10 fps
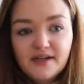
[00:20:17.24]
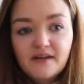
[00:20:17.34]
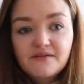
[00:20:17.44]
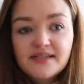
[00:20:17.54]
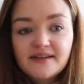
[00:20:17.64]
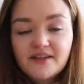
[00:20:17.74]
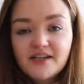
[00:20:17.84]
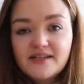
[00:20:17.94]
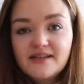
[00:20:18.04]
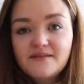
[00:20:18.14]
obviously on
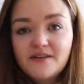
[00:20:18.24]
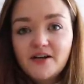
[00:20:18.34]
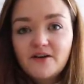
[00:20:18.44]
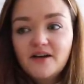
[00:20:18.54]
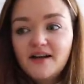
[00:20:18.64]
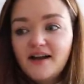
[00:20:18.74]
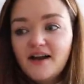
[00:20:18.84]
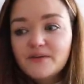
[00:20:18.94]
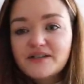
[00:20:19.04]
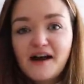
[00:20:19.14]
Thursday's video,
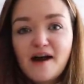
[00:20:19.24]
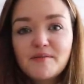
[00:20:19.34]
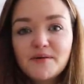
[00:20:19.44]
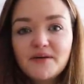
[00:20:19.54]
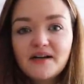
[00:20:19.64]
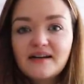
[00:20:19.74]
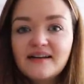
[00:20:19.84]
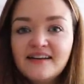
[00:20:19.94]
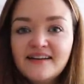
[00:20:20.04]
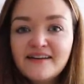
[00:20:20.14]
I wasn't heartbroken.
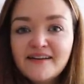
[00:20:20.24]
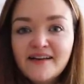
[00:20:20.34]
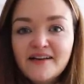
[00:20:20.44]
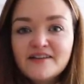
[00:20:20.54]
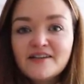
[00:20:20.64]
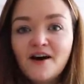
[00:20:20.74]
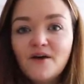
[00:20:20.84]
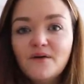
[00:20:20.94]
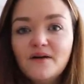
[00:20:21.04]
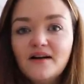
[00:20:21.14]

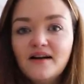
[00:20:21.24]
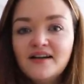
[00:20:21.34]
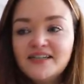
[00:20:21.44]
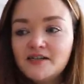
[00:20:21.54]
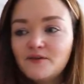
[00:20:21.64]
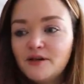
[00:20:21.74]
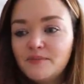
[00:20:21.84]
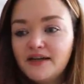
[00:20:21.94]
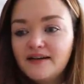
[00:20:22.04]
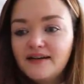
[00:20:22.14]
So I didn't want
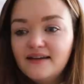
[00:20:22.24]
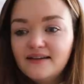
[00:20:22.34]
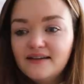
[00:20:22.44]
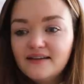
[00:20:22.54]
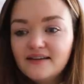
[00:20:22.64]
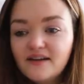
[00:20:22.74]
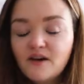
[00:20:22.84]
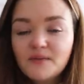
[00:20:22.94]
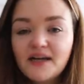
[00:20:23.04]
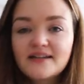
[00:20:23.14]
to be like,
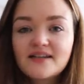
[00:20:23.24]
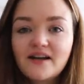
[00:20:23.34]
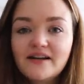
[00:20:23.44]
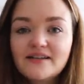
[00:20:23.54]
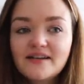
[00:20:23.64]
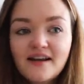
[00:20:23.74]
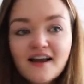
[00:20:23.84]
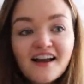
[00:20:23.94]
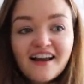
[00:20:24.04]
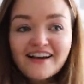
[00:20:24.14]
oh, my cat died.
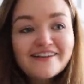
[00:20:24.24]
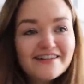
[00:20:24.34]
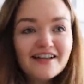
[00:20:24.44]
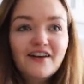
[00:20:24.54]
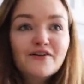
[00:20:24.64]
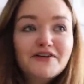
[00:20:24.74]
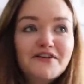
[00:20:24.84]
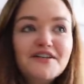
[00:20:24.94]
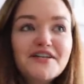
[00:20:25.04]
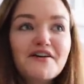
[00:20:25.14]
Here's a
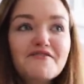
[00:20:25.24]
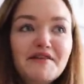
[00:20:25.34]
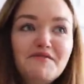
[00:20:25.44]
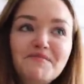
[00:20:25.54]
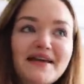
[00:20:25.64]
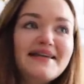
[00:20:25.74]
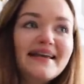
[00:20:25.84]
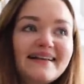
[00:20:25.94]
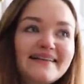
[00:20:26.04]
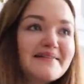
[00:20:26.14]
lovely video of me
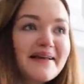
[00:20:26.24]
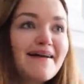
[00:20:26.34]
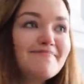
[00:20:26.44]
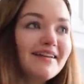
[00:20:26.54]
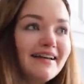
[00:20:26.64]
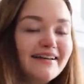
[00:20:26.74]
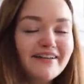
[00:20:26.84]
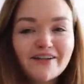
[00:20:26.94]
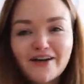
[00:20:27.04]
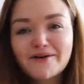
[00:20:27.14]
making this cabinet.
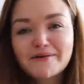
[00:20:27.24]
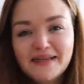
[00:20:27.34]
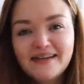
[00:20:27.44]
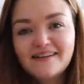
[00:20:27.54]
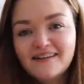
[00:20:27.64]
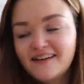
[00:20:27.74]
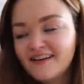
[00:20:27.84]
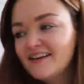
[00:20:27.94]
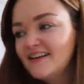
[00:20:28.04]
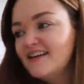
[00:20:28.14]
You know what I mean?
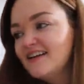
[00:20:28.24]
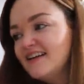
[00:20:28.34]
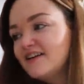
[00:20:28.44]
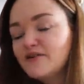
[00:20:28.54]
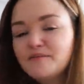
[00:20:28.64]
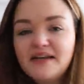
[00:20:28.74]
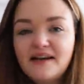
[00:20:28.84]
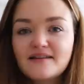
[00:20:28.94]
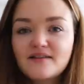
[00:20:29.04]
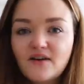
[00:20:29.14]
You don't want to be an
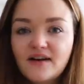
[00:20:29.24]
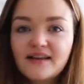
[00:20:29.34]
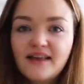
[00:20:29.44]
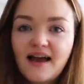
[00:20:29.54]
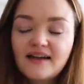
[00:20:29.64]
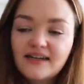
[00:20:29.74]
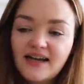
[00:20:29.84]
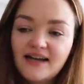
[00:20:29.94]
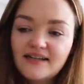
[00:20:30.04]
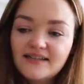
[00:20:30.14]
asshole like that.
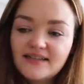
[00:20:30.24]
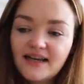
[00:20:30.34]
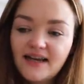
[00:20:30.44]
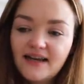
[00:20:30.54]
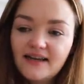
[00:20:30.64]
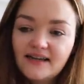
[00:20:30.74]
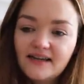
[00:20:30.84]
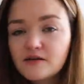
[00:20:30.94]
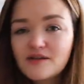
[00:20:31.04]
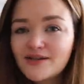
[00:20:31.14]
And
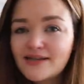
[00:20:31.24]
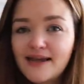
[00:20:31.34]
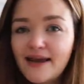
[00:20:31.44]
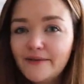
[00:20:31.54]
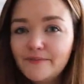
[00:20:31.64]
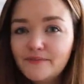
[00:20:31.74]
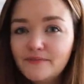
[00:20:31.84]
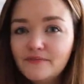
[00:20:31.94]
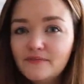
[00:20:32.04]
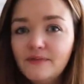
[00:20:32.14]
also the
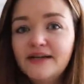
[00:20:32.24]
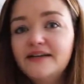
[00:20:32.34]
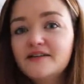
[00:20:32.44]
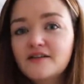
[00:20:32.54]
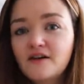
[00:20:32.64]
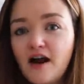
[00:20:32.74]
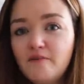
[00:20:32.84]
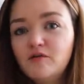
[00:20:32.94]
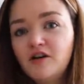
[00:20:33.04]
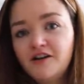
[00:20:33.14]
same with
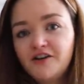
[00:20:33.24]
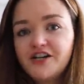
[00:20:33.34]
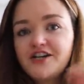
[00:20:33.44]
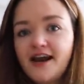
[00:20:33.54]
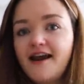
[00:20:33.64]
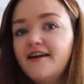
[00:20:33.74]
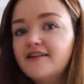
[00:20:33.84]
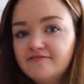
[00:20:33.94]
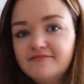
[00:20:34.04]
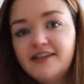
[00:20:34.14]
Instagram, I'm gonna
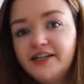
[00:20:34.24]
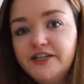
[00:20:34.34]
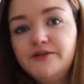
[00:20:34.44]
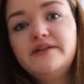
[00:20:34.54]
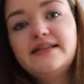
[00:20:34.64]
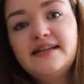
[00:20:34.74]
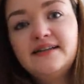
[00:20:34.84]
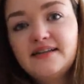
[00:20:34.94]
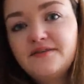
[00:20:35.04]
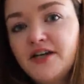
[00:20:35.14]
share the news
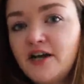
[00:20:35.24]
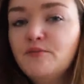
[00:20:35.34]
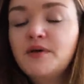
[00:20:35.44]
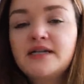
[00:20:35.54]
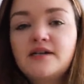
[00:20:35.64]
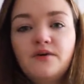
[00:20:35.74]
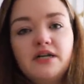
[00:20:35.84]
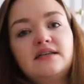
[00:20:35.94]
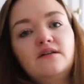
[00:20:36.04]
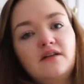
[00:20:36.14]
in this video, but I don't
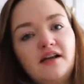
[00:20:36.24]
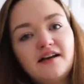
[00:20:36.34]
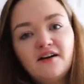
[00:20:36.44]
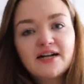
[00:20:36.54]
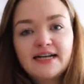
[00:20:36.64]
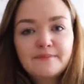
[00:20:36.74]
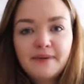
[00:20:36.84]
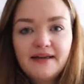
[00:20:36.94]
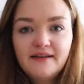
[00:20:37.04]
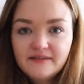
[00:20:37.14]
want it to look like, oh,
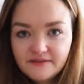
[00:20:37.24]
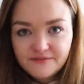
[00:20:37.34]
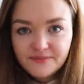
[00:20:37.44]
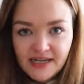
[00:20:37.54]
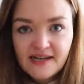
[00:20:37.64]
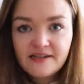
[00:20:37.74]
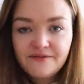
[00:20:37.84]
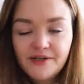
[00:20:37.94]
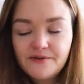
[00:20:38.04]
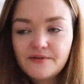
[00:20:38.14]
clickbait, getting the
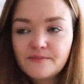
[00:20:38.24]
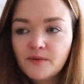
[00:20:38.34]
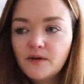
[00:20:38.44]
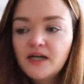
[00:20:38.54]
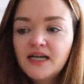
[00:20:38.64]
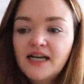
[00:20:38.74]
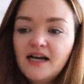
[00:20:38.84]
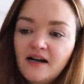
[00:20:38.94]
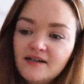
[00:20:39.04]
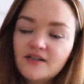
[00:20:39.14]
views, but
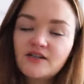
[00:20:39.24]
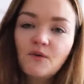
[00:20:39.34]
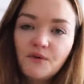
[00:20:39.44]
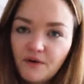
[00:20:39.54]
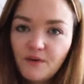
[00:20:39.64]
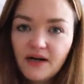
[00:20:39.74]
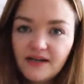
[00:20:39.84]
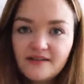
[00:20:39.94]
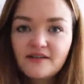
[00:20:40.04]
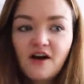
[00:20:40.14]
I just don't want to go on
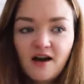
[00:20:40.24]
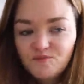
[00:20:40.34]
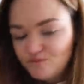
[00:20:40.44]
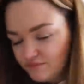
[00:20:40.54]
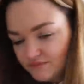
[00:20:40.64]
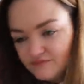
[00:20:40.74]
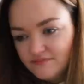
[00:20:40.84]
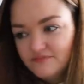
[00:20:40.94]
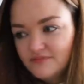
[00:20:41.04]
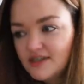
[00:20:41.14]
Instagram.
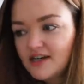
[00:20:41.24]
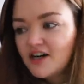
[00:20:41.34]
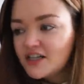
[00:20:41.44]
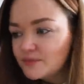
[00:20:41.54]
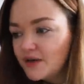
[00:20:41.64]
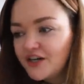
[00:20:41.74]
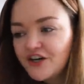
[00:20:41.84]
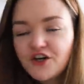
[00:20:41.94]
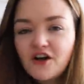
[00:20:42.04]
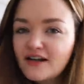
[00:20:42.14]
Because when
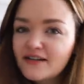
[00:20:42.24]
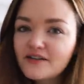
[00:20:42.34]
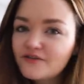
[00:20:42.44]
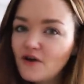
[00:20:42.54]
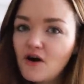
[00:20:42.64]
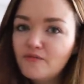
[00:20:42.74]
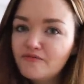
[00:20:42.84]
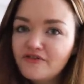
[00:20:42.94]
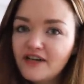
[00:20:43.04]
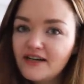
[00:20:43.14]
you're not in the
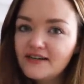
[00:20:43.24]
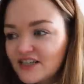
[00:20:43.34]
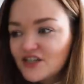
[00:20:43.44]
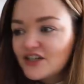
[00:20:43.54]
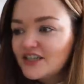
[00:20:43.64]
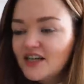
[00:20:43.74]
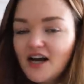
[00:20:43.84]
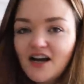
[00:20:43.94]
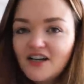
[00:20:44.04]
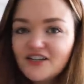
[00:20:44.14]
form for it, it's just
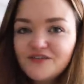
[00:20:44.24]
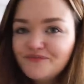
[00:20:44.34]
not.